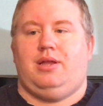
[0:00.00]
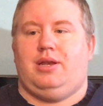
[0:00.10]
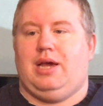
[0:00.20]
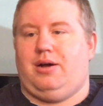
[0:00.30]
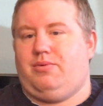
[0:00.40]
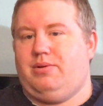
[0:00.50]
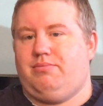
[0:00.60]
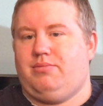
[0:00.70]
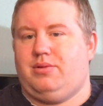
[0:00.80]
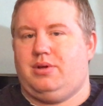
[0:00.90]
Now,
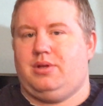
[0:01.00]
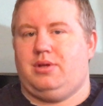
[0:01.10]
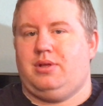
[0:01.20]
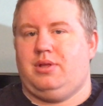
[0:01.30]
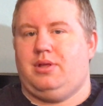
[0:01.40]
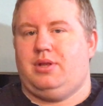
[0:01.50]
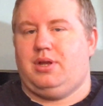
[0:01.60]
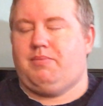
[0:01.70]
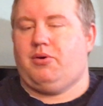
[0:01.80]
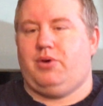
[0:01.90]

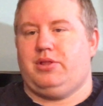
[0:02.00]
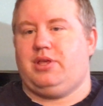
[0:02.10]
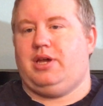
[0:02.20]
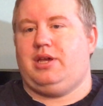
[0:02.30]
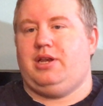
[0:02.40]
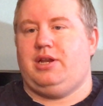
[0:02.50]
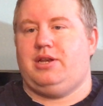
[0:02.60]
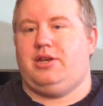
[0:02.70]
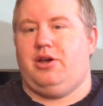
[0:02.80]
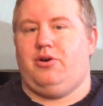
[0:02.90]
number one thing you need
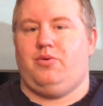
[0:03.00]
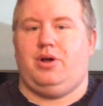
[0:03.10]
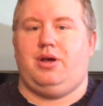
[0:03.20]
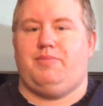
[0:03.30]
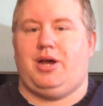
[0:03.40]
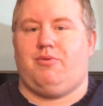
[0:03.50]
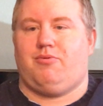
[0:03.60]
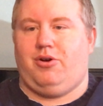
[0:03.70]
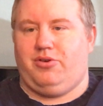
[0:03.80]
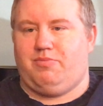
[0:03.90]
to know about
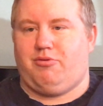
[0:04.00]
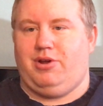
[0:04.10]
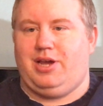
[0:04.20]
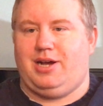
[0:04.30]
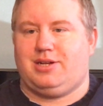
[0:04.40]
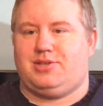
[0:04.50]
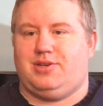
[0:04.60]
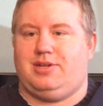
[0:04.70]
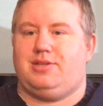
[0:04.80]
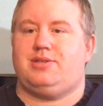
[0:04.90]
road debris
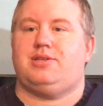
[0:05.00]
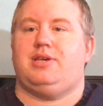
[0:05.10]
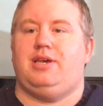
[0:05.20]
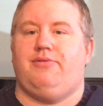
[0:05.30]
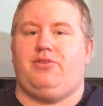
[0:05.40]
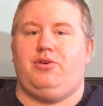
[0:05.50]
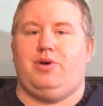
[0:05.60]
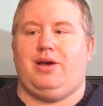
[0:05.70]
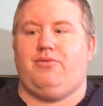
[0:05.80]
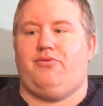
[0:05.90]
accidents: if you
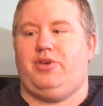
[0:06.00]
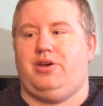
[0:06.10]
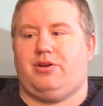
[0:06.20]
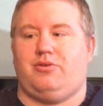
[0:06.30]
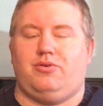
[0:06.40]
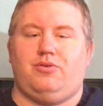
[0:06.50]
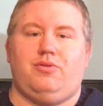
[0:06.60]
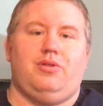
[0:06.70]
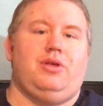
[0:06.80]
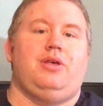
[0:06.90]
have a
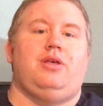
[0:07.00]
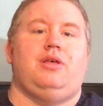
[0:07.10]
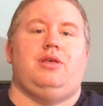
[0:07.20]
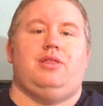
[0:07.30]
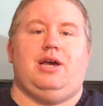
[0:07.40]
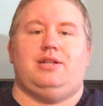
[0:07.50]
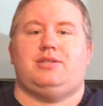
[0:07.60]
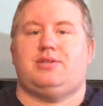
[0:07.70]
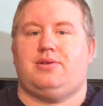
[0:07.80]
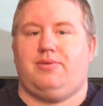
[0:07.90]
vehicle
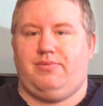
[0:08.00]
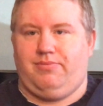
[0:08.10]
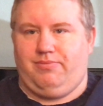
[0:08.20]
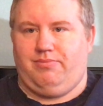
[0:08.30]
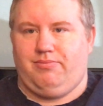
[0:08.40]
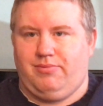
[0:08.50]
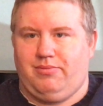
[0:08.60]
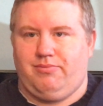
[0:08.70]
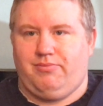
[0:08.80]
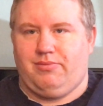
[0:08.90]
that
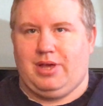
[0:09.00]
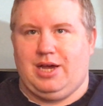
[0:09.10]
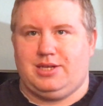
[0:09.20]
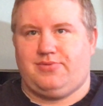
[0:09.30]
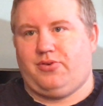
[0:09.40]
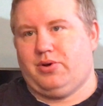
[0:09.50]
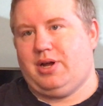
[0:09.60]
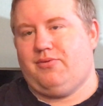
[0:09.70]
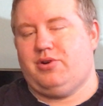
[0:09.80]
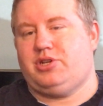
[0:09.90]
has full
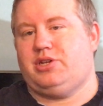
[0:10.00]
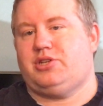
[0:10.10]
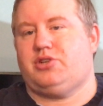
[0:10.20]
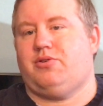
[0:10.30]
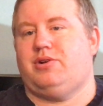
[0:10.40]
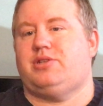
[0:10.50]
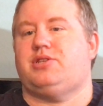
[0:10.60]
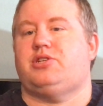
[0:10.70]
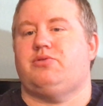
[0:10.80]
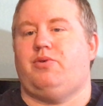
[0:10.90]
coverage insurance
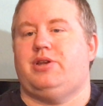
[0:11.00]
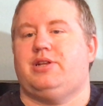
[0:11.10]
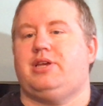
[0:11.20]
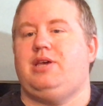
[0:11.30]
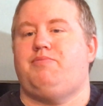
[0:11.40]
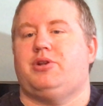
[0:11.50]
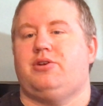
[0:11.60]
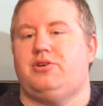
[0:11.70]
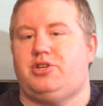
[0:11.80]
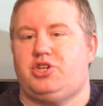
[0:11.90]
that you want to keep in
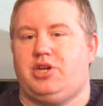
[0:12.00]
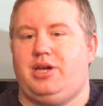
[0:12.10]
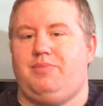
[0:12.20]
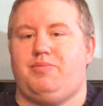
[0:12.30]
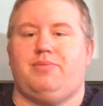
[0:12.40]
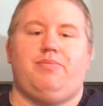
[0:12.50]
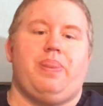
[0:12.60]
good shape,